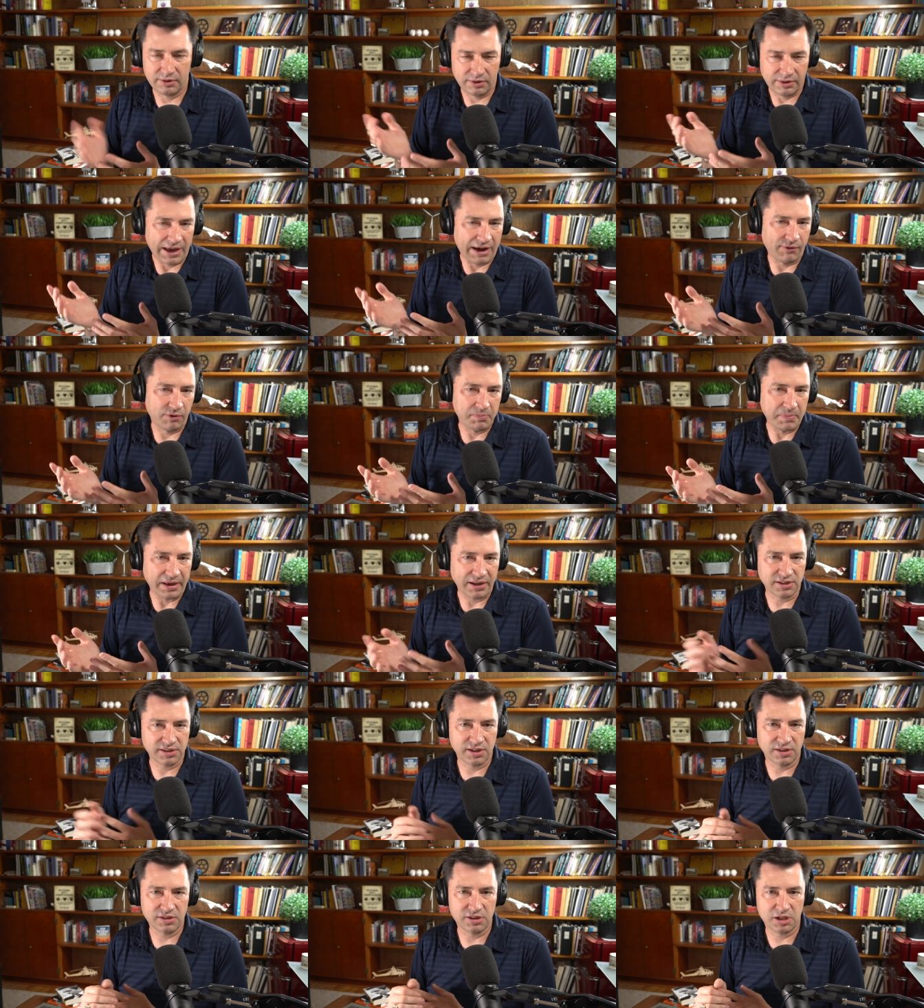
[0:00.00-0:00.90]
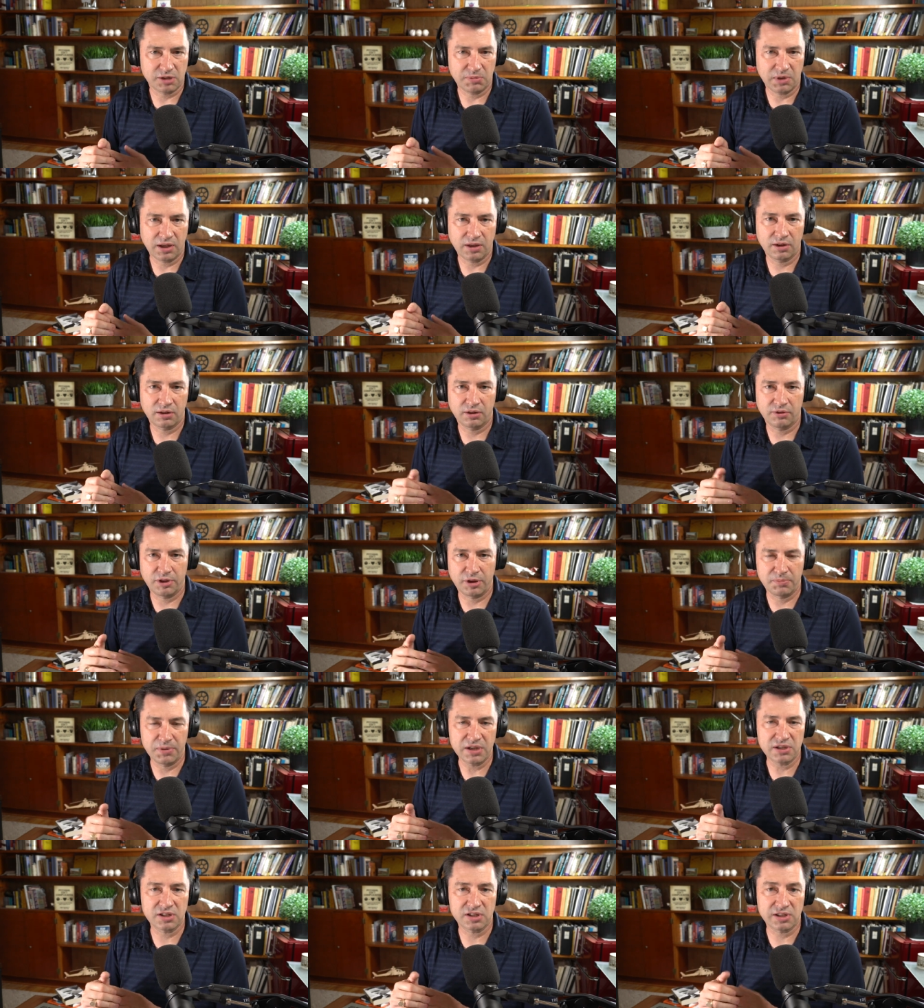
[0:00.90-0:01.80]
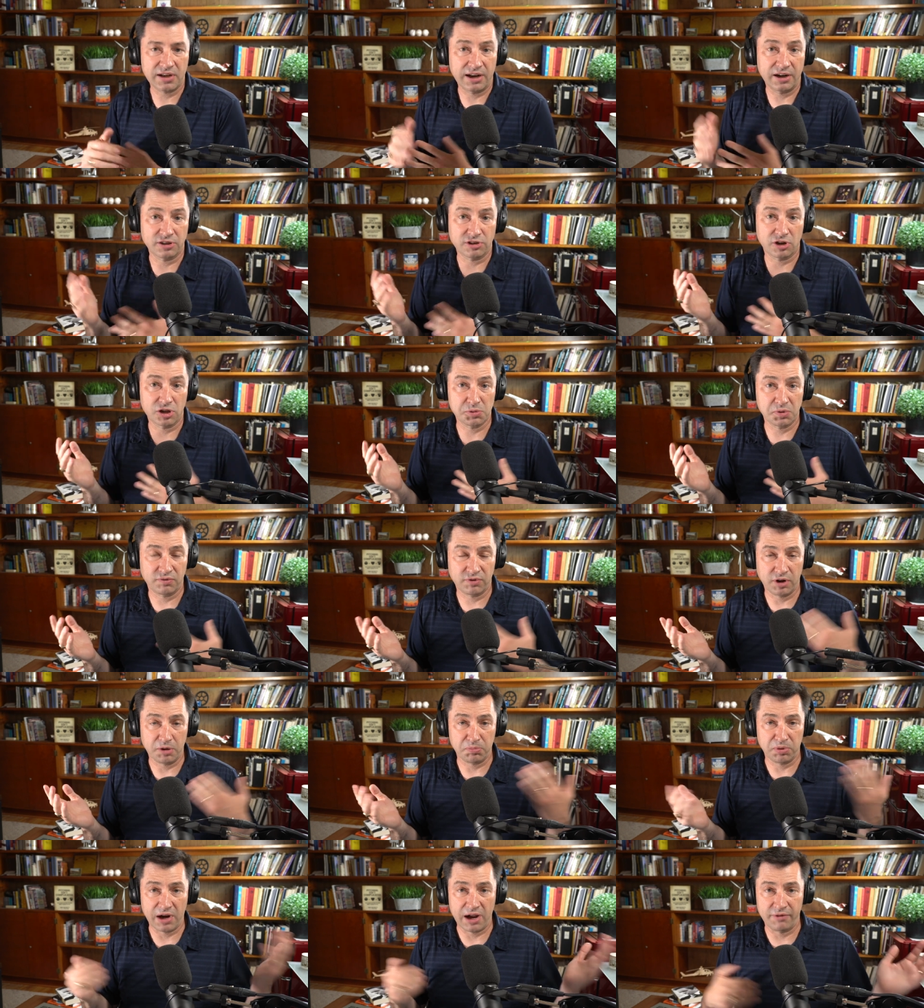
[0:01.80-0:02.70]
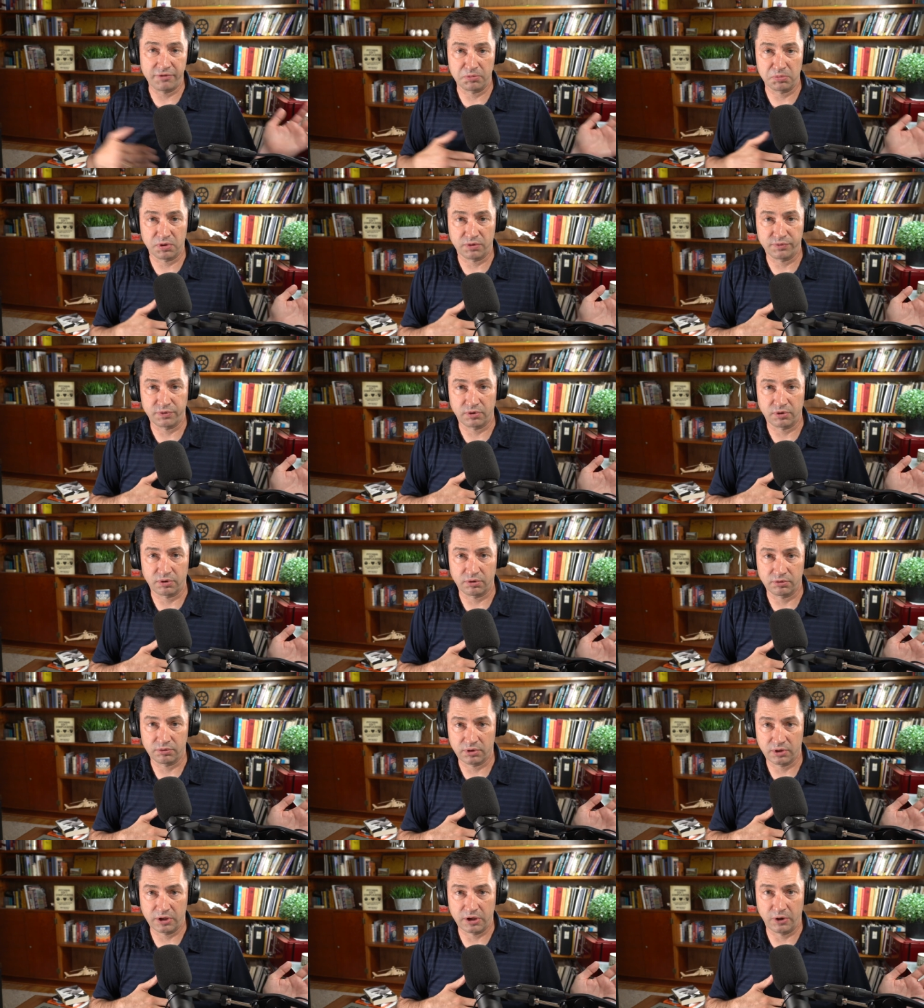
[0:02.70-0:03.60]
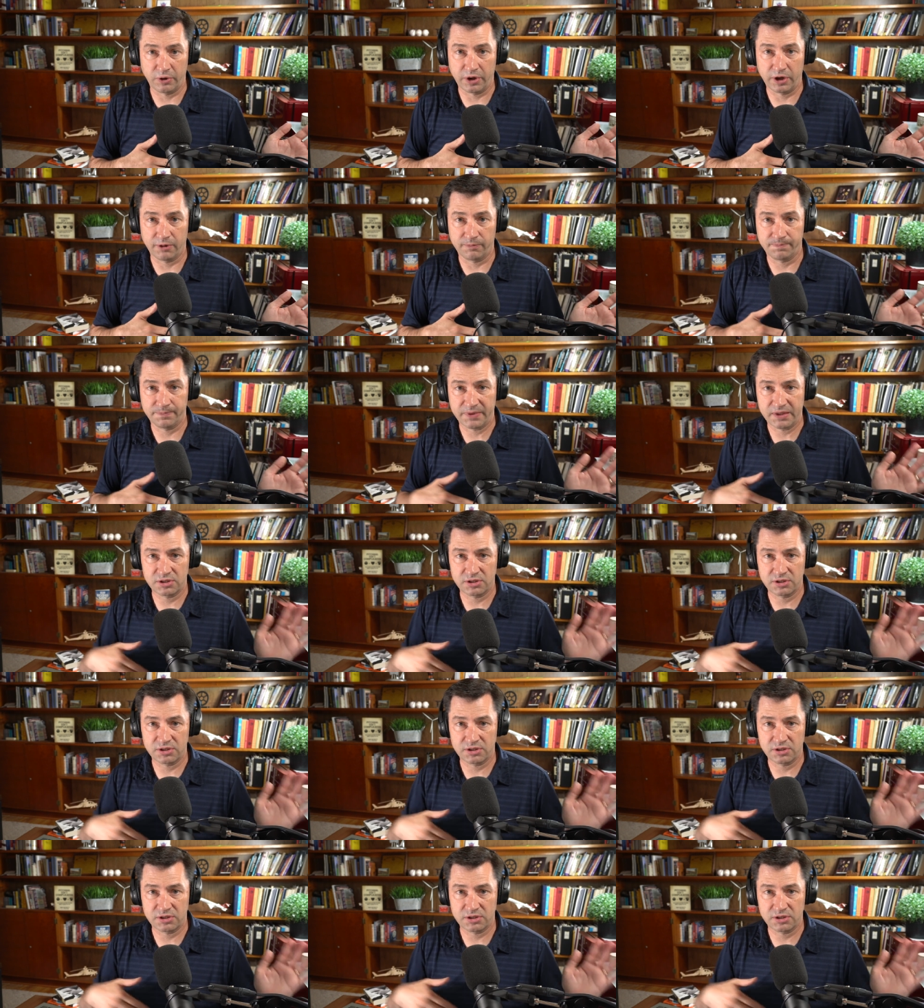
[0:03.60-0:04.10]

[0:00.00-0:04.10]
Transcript: that would make sense to me the business side has always been very profitable for GoGo.